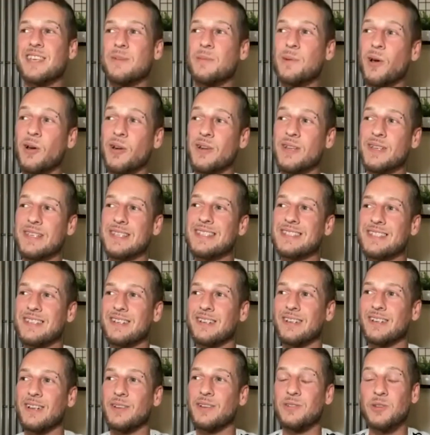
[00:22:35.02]
uh, to be honest,
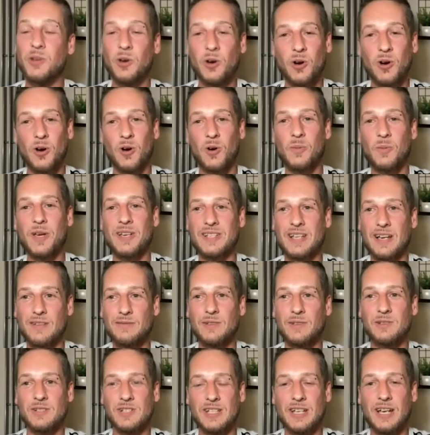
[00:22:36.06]
no, because
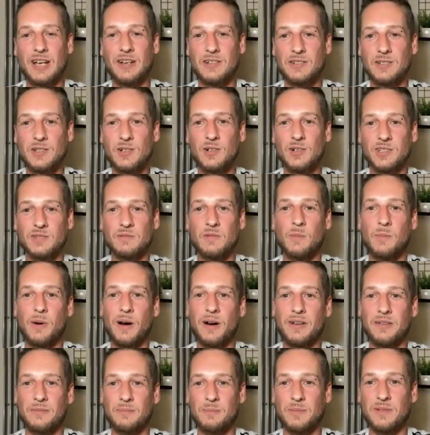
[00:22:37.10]
I've usually kind of told them
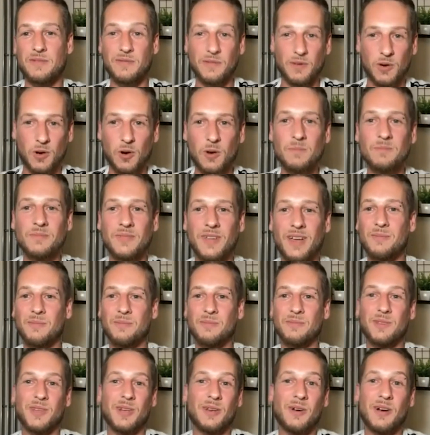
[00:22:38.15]
about it before.
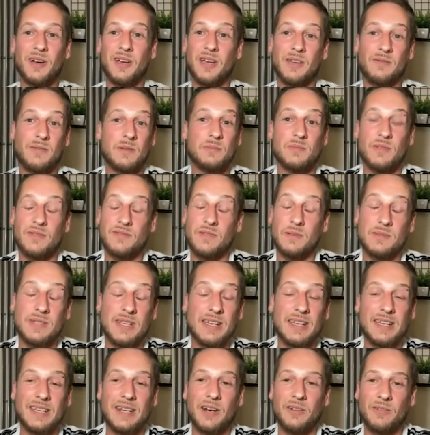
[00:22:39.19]
You know, if I'm if I'm
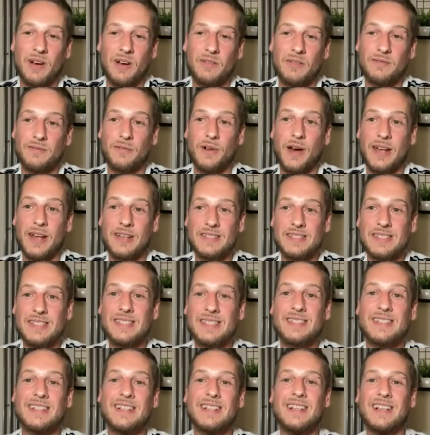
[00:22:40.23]
taking it around
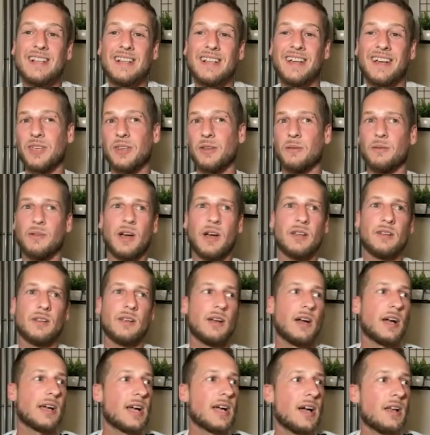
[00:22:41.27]
friends, you know, I,
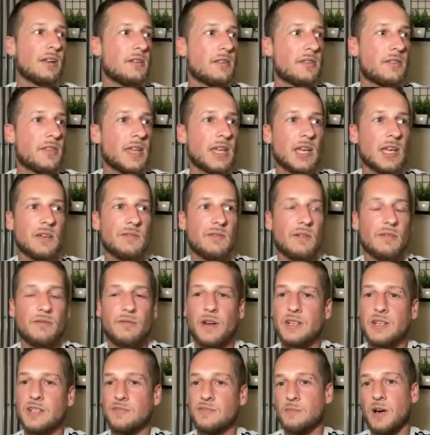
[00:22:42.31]
I can't think of a
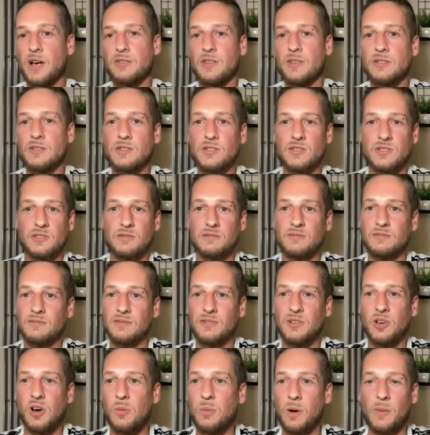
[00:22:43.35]
friend of mine that doesn't
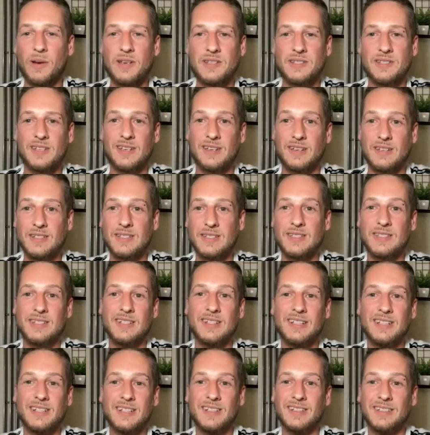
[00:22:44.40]
know about my
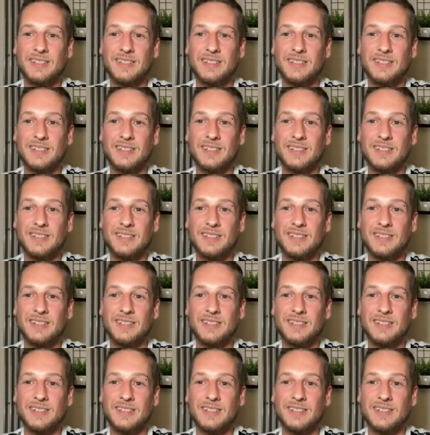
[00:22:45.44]
status.